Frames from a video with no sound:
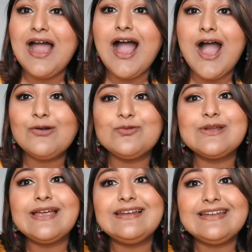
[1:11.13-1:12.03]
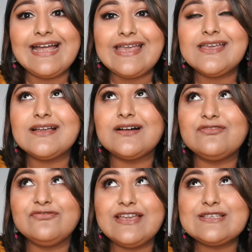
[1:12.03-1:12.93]
How could I like a
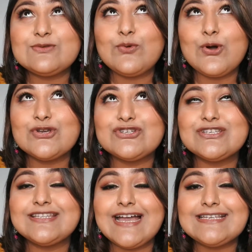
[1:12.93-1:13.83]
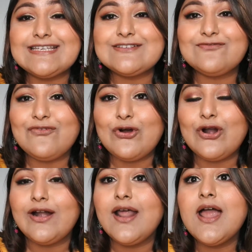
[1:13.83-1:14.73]
face wash that is
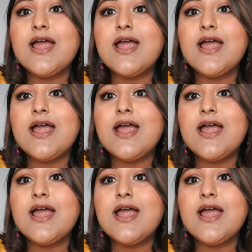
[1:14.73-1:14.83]
for